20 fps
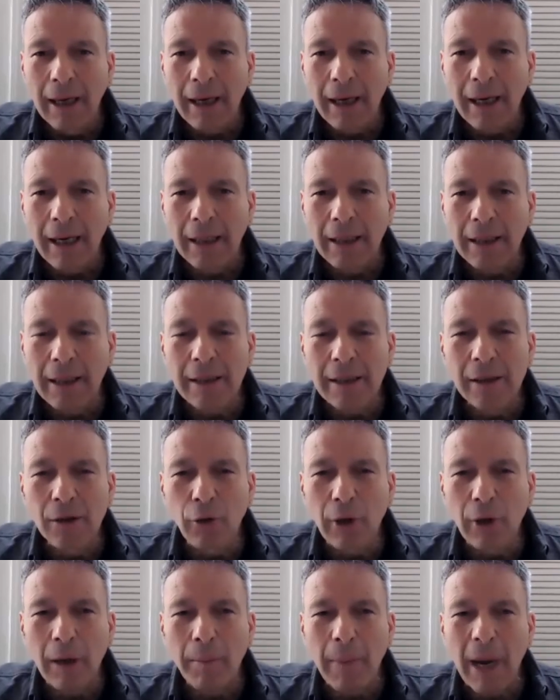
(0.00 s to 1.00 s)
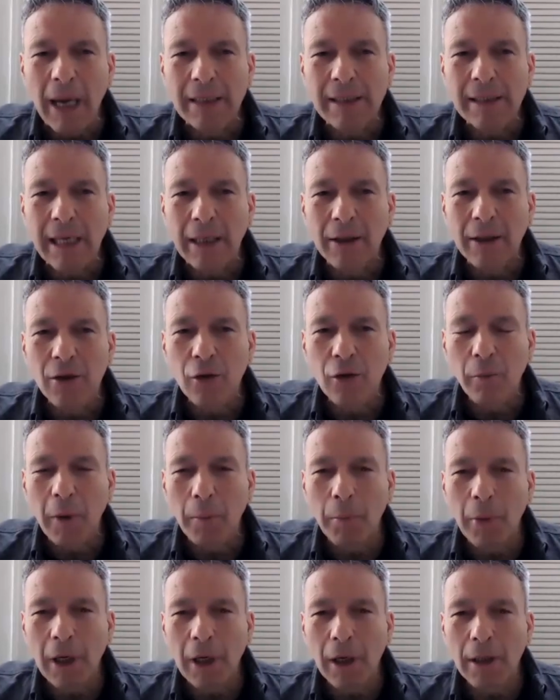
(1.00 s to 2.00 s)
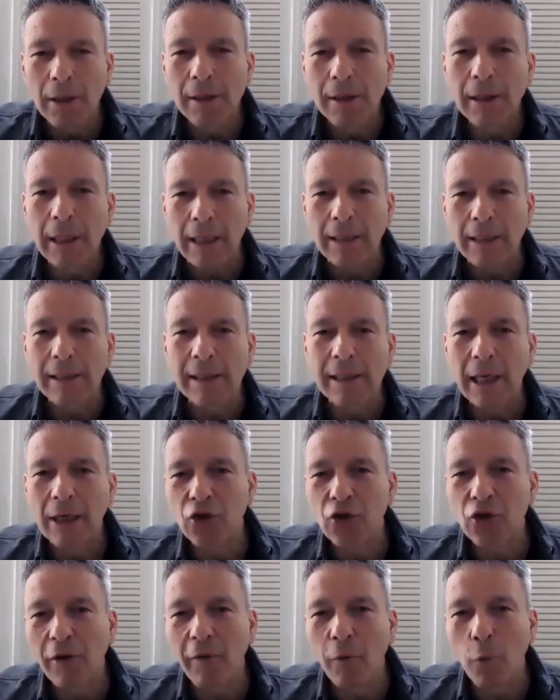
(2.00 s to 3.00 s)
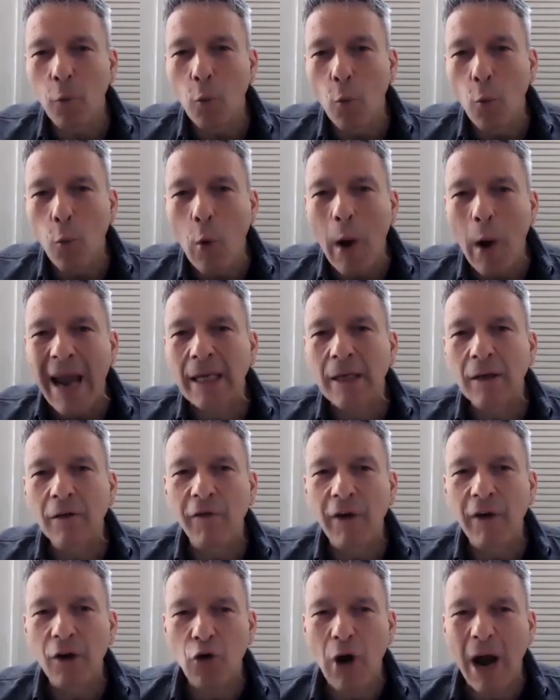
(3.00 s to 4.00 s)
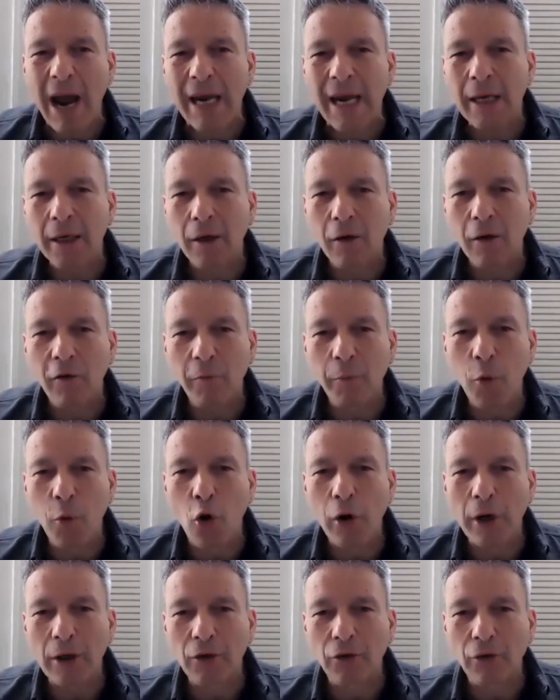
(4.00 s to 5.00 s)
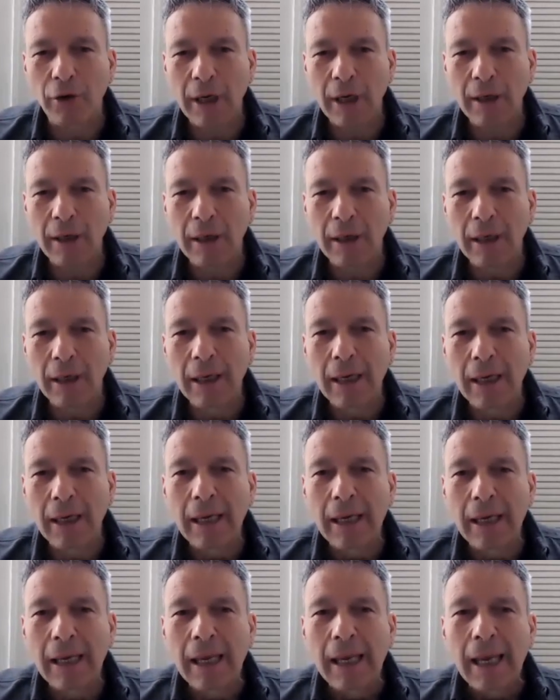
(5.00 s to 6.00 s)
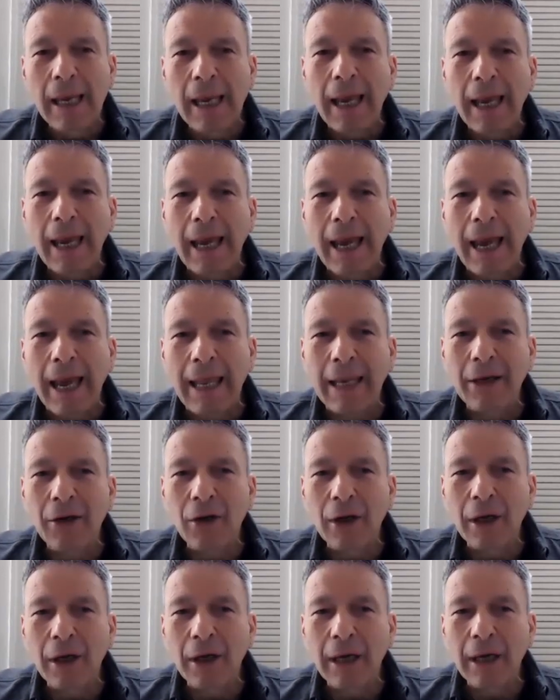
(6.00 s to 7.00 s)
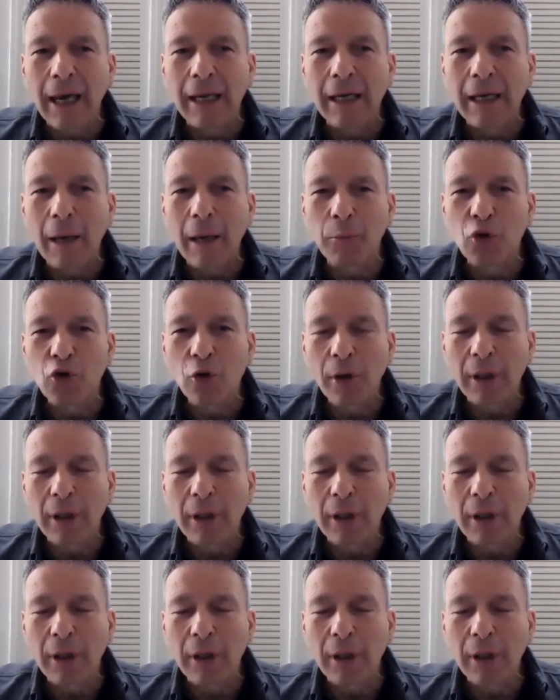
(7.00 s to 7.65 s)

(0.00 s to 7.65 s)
it doesn't really make sense to me because there's such a wide variety of poetry. And I'm sure